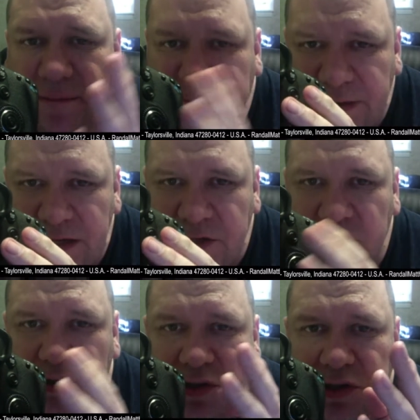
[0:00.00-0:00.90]

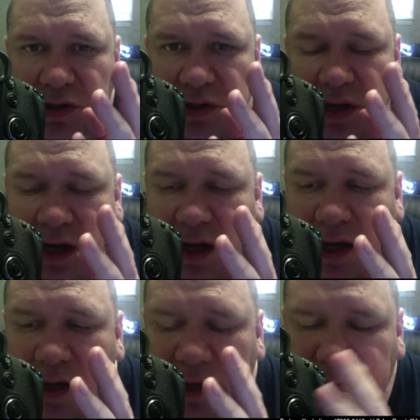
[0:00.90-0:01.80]
features
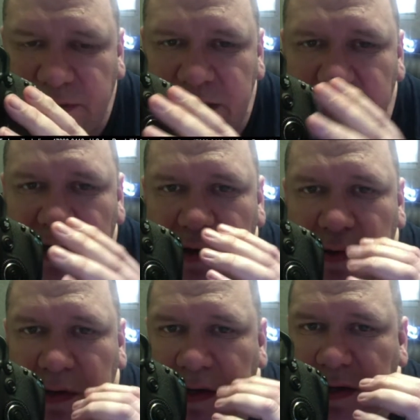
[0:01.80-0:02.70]
uh, like
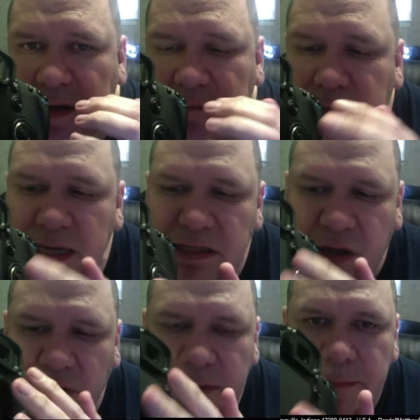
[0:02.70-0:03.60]
video, plus
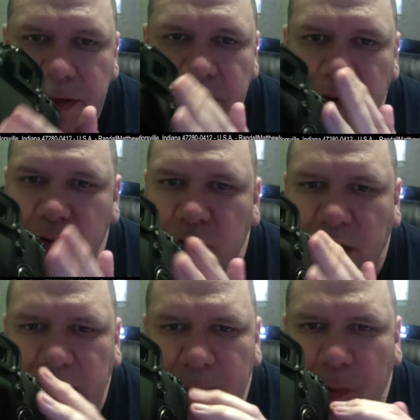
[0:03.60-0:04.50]
all the menu, a
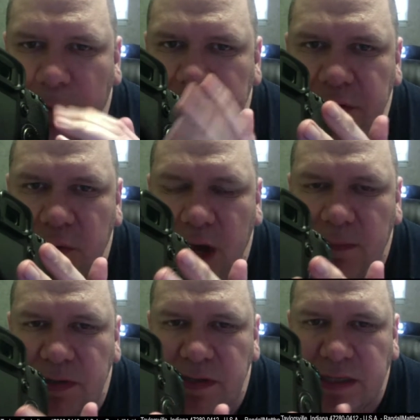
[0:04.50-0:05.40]
lot more menu
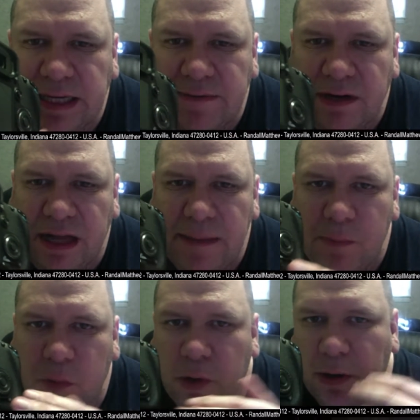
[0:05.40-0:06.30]
options. They give it a lot
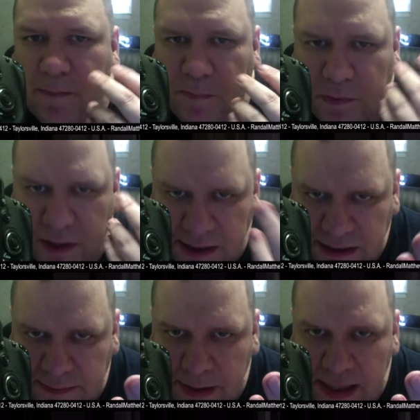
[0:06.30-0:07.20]
more
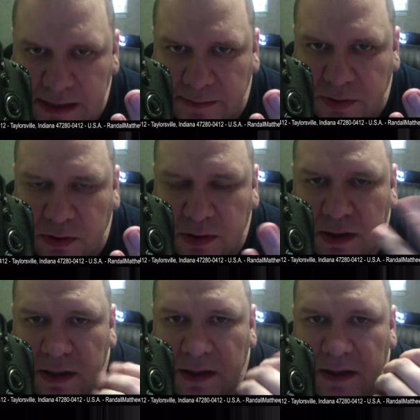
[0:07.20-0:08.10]
customizable,
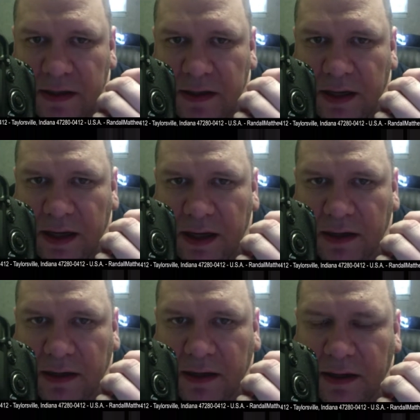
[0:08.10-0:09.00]
uh,
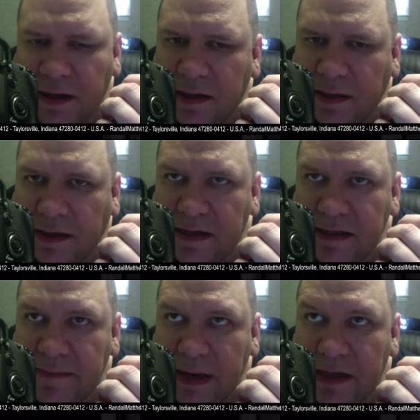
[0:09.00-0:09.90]

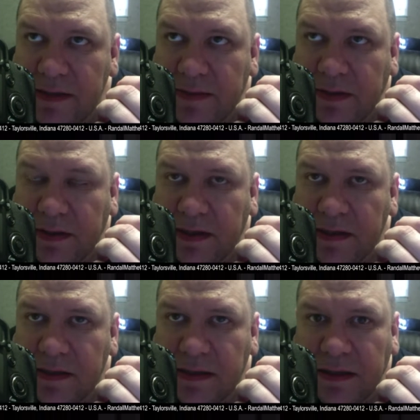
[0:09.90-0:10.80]
customizable,
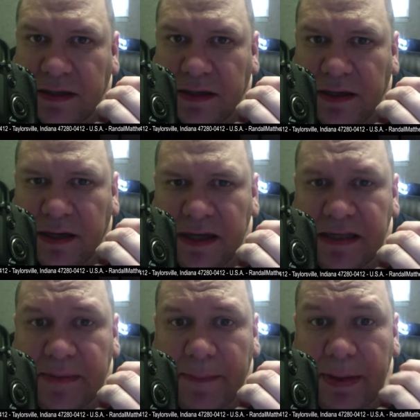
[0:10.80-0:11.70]
cus
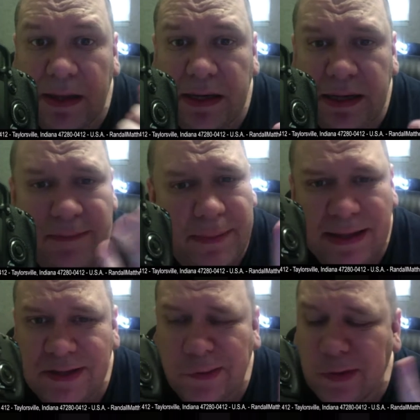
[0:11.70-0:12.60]
customability. Maybe
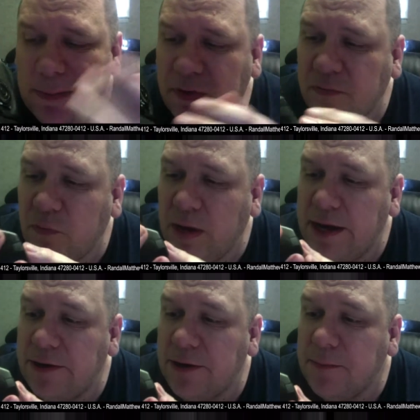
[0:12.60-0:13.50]
that's the word I'm looking for. I
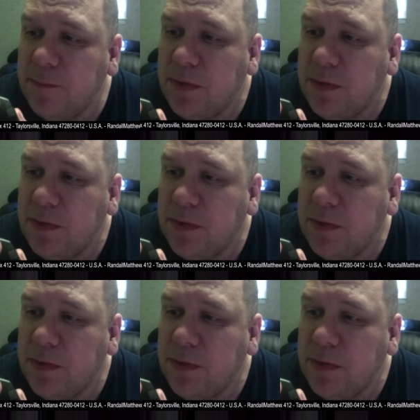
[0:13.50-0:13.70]
don't know.